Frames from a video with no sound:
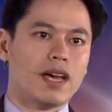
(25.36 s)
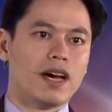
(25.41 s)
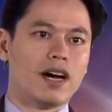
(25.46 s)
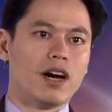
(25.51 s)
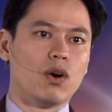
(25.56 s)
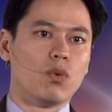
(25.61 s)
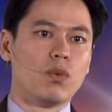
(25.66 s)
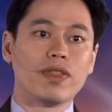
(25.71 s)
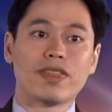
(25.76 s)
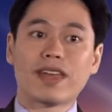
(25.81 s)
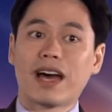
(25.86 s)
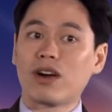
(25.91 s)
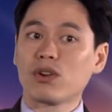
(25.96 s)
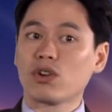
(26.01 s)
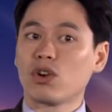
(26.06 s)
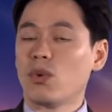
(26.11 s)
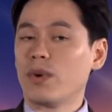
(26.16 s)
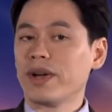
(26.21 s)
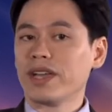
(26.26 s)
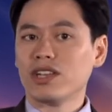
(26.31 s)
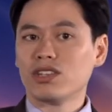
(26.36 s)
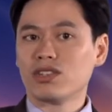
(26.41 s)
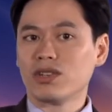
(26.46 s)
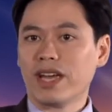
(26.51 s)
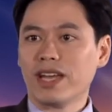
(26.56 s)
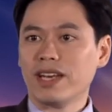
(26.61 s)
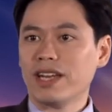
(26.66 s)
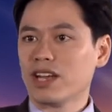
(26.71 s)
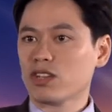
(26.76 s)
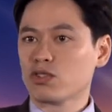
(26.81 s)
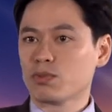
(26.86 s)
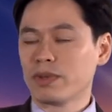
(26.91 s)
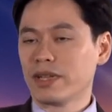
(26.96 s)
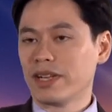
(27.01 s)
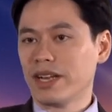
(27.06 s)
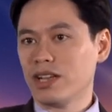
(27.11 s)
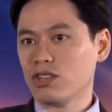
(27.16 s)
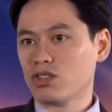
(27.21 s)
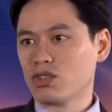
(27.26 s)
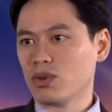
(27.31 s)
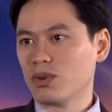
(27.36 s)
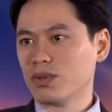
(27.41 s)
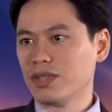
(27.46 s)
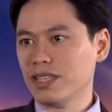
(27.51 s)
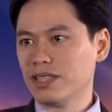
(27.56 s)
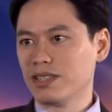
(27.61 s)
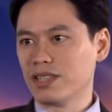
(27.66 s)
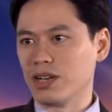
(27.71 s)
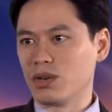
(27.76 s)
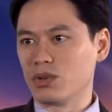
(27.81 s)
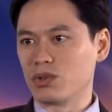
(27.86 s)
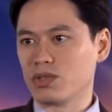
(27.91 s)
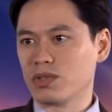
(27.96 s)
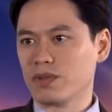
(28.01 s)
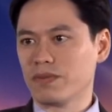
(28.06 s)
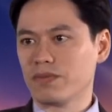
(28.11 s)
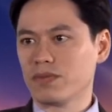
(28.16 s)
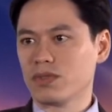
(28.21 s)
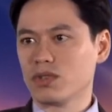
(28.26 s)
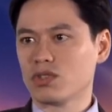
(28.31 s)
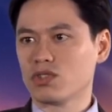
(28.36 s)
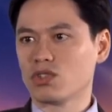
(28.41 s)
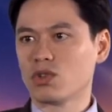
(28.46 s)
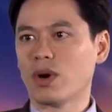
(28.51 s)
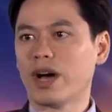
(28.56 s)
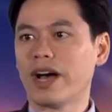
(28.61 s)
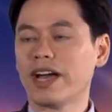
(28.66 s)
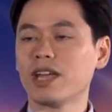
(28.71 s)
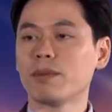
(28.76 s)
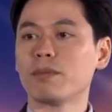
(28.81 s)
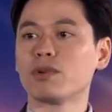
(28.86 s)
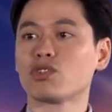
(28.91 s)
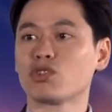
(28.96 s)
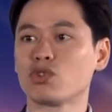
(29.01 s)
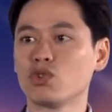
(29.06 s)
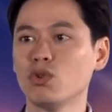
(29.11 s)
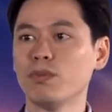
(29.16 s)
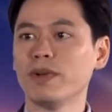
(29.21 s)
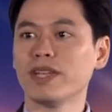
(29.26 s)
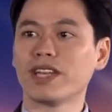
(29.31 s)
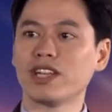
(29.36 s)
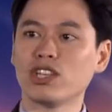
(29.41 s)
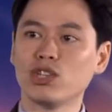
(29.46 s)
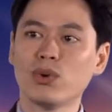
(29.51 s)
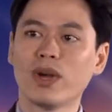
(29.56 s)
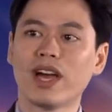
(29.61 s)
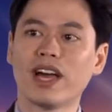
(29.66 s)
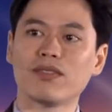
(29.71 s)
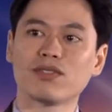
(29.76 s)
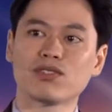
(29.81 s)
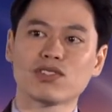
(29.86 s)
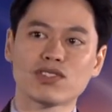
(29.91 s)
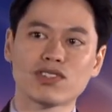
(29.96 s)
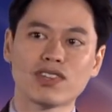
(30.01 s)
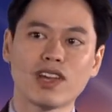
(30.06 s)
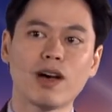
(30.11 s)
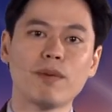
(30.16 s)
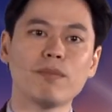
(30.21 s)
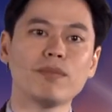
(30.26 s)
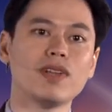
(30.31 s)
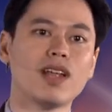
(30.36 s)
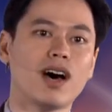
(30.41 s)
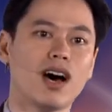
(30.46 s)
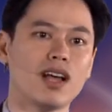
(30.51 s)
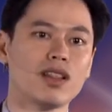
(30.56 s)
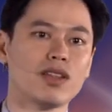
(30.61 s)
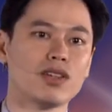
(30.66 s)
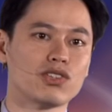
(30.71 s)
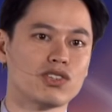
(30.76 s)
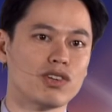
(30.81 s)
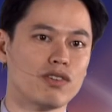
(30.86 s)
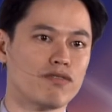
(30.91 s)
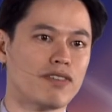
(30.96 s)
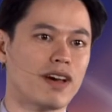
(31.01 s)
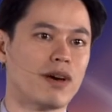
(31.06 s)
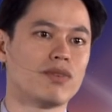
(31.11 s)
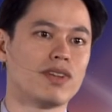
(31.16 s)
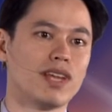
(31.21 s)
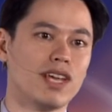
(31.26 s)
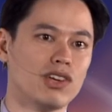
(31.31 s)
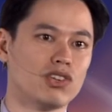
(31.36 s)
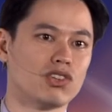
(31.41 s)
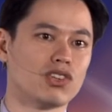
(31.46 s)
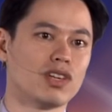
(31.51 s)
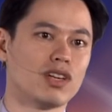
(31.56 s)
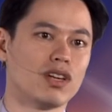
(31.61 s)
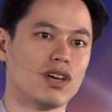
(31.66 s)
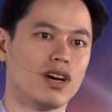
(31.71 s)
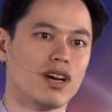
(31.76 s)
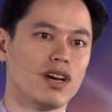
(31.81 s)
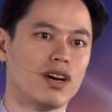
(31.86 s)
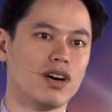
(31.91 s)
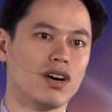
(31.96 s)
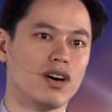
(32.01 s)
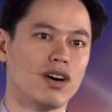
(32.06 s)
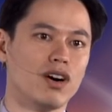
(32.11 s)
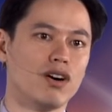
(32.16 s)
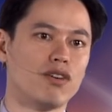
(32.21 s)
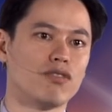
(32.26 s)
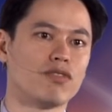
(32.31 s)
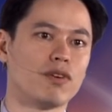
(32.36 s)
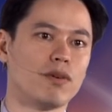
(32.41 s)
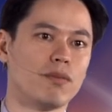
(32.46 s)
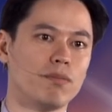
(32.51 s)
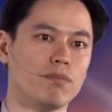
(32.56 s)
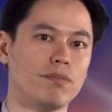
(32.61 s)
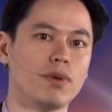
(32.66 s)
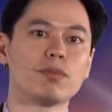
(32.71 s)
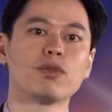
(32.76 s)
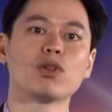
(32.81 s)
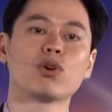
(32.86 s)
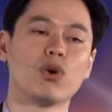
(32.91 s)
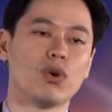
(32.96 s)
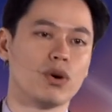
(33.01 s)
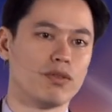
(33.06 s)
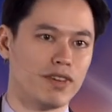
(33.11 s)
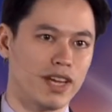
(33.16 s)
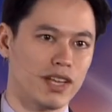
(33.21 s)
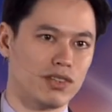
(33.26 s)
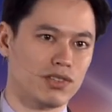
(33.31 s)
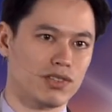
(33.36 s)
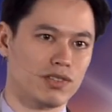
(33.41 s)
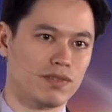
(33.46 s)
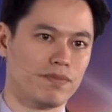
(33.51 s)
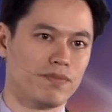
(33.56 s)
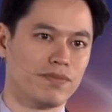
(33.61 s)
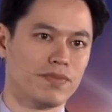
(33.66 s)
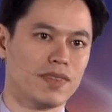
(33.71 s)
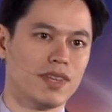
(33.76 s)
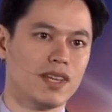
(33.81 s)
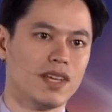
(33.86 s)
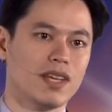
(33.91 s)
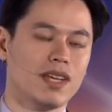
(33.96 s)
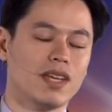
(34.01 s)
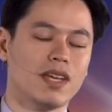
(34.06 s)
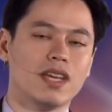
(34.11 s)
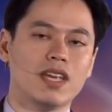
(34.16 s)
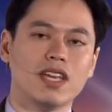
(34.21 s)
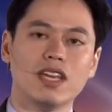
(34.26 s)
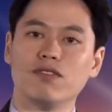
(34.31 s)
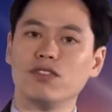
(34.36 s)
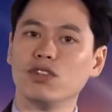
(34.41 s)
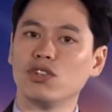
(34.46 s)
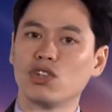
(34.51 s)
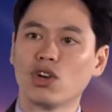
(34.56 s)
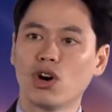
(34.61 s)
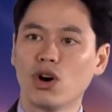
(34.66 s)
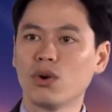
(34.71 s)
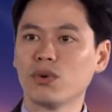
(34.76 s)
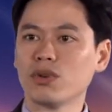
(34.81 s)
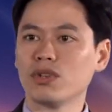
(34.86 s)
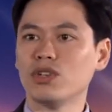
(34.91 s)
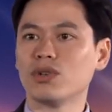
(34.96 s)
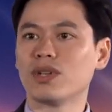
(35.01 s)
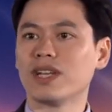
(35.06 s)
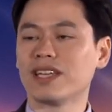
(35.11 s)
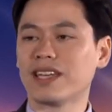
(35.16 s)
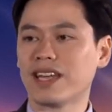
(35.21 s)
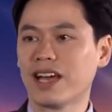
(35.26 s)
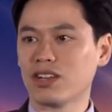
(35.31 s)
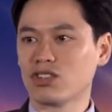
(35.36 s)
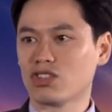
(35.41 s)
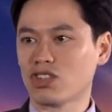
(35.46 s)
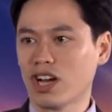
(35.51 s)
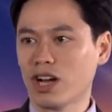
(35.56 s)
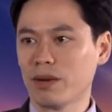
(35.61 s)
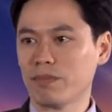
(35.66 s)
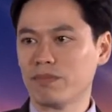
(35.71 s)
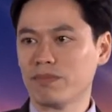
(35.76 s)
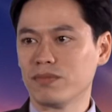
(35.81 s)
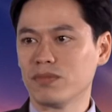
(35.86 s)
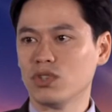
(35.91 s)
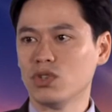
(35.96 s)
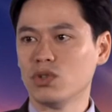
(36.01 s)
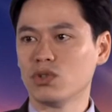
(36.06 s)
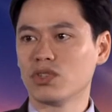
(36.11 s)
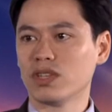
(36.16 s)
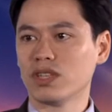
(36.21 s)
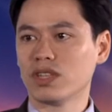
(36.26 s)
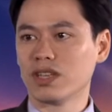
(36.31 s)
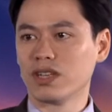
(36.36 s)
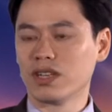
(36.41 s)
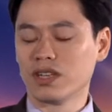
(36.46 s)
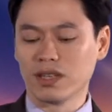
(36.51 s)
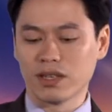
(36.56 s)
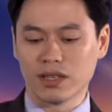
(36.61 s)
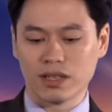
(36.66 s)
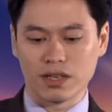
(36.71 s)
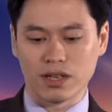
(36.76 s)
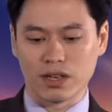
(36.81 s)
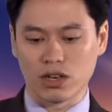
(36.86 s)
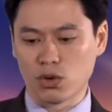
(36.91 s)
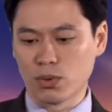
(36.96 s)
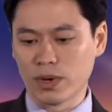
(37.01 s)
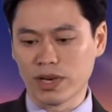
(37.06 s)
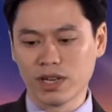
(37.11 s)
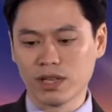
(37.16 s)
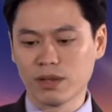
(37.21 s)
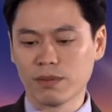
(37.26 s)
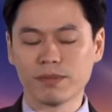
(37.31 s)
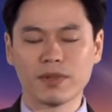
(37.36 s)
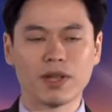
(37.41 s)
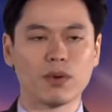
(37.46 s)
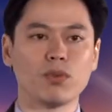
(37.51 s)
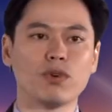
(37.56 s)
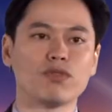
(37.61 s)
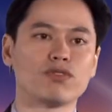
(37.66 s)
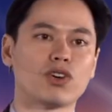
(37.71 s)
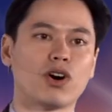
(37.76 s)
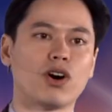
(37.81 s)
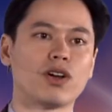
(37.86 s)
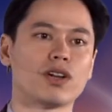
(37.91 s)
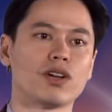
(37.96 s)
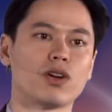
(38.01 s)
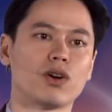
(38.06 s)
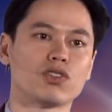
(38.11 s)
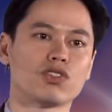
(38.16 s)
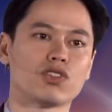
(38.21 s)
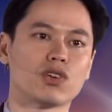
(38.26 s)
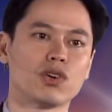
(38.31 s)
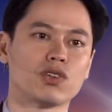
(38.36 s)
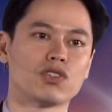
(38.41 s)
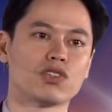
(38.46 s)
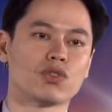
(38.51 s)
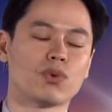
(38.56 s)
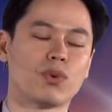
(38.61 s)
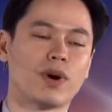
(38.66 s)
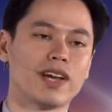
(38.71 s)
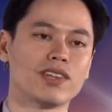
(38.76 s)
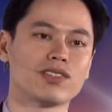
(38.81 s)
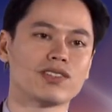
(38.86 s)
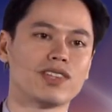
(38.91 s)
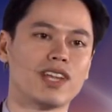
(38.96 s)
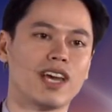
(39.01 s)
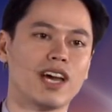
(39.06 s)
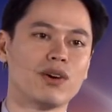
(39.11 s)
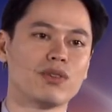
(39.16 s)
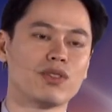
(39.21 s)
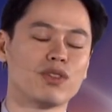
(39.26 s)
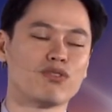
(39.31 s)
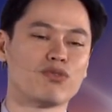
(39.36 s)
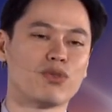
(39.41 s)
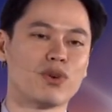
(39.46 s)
uh, without going into any explanation or details. So I am assuming that you have some knowledge and foundation of biblical events. If you don't, you can catch up using the uh, curriculum that we've taught in our church twice now, the